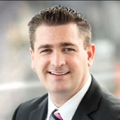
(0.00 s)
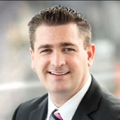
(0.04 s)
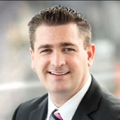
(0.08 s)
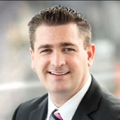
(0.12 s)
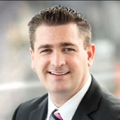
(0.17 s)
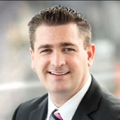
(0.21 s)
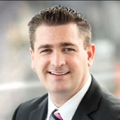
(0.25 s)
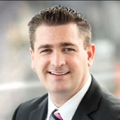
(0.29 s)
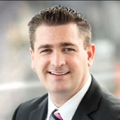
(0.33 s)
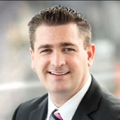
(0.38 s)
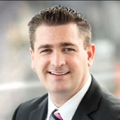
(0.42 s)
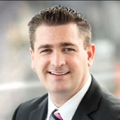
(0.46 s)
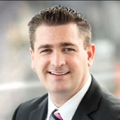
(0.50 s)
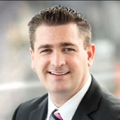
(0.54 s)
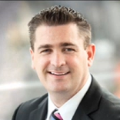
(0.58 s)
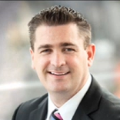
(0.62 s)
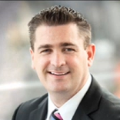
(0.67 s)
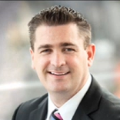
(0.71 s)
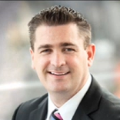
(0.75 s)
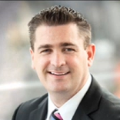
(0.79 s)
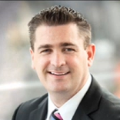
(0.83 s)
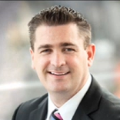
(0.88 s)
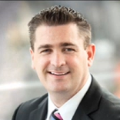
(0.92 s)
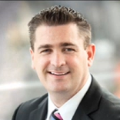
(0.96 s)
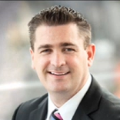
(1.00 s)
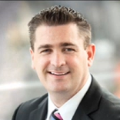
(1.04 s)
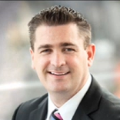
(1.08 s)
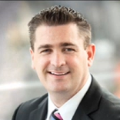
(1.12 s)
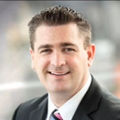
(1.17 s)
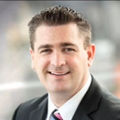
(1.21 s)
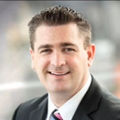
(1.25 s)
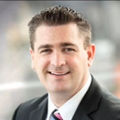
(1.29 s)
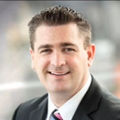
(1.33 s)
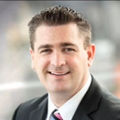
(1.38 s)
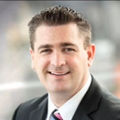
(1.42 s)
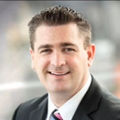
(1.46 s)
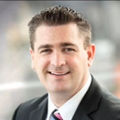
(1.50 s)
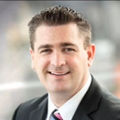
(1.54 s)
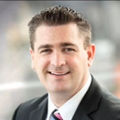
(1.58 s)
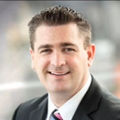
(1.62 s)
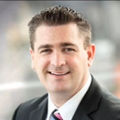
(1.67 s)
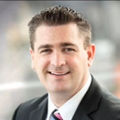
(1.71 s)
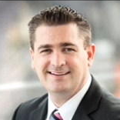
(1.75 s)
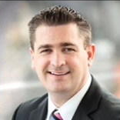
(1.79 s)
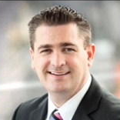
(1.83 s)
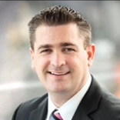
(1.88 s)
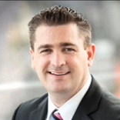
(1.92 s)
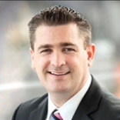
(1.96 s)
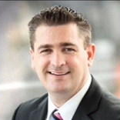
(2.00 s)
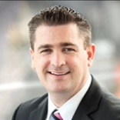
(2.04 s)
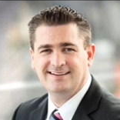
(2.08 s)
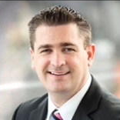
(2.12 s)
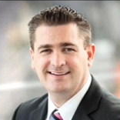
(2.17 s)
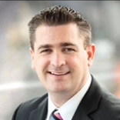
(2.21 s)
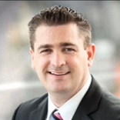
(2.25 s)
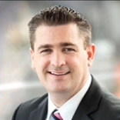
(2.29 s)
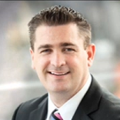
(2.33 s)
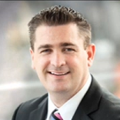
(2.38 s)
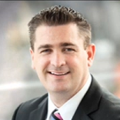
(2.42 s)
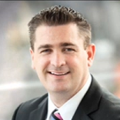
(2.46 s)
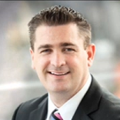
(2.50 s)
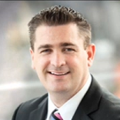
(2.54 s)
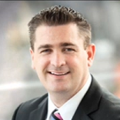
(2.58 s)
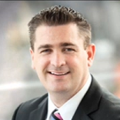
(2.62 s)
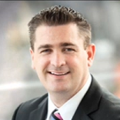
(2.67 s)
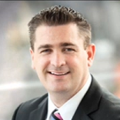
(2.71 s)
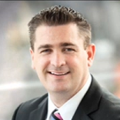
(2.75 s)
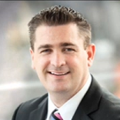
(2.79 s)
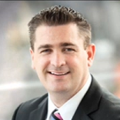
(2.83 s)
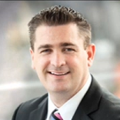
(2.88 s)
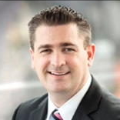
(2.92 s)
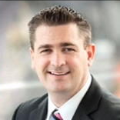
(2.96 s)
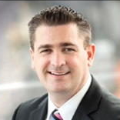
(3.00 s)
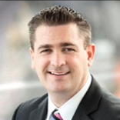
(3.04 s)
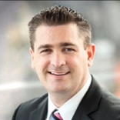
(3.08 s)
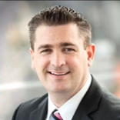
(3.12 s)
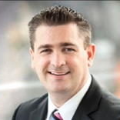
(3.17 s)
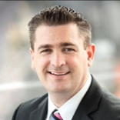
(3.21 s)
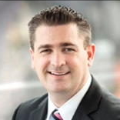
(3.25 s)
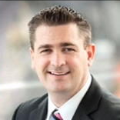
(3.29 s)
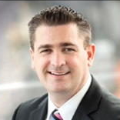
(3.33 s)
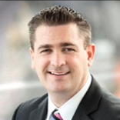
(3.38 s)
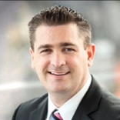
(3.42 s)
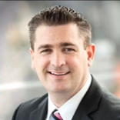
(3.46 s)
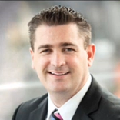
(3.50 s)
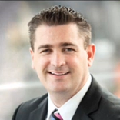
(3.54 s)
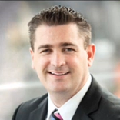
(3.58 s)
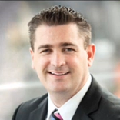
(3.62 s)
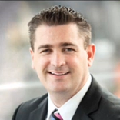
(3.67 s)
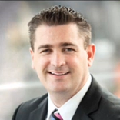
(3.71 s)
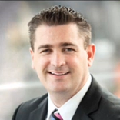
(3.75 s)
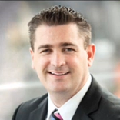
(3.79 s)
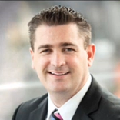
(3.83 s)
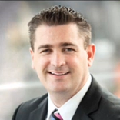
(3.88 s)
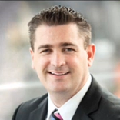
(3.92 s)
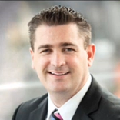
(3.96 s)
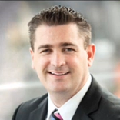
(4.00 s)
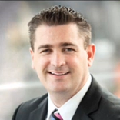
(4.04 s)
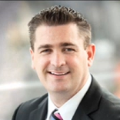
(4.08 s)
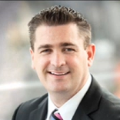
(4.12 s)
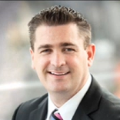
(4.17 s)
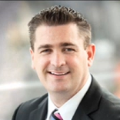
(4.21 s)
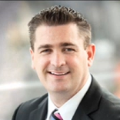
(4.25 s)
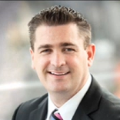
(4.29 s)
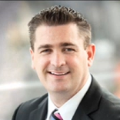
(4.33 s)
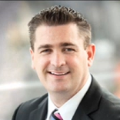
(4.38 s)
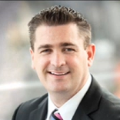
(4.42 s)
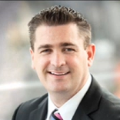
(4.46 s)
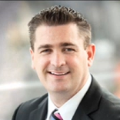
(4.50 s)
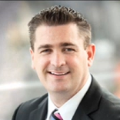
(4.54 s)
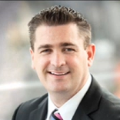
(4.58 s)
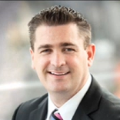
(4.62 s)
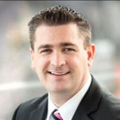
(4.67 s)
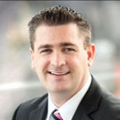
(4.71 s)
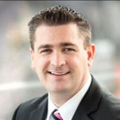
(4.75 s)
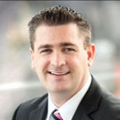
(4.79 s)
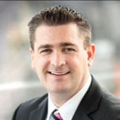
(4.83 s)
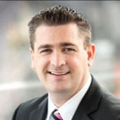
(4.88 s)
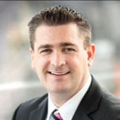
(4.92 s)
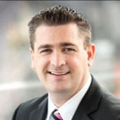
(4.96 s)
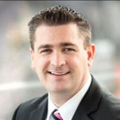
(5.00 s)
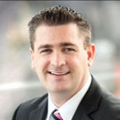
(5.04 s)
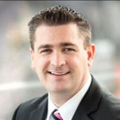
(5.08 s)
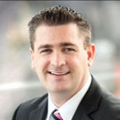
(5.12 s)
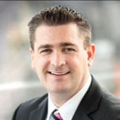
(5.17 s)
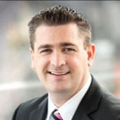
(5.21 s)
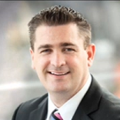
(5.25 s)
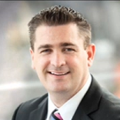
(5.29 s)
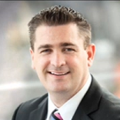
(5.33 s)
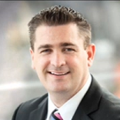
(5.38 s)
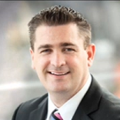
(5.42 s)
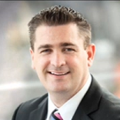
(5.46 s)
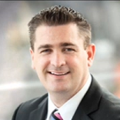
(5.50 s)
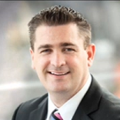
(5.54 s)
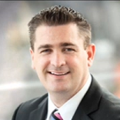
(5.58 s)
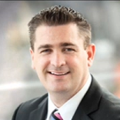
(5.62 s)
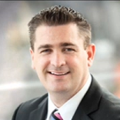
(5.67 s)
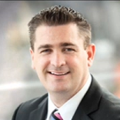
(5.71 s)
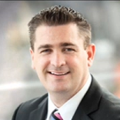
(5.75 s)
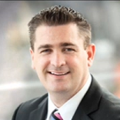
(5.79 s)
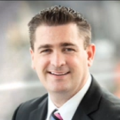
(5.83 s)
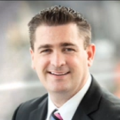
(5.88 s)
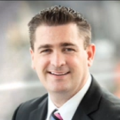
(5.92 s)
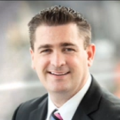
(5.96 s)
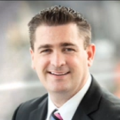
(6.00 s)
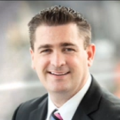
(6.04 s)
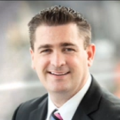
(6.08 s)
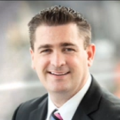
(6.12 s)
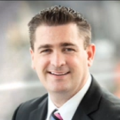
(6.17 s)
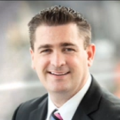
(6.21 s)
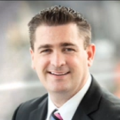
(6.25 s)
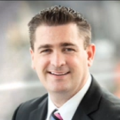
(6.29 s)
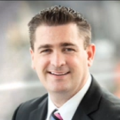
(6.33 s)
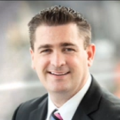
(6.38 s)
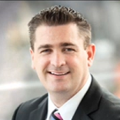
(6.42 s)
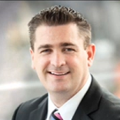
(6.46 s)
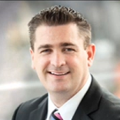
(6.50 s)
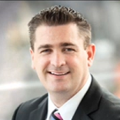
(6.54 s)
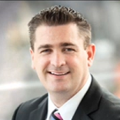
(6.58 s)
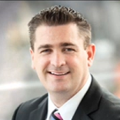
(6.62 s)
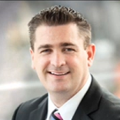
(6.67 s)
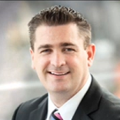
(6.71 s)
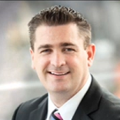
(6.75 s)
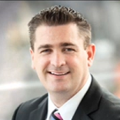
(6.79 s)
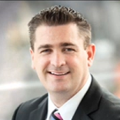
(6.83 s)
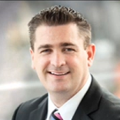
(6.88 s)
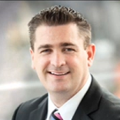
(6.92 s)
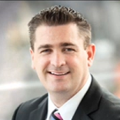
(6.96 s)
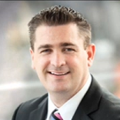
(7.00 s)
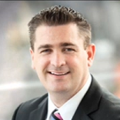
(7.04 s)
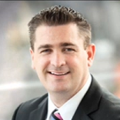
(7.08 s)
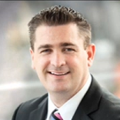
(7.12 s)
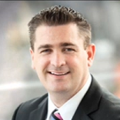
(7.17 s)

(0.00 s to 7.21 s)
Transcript: This is a still picture; no speech is visible.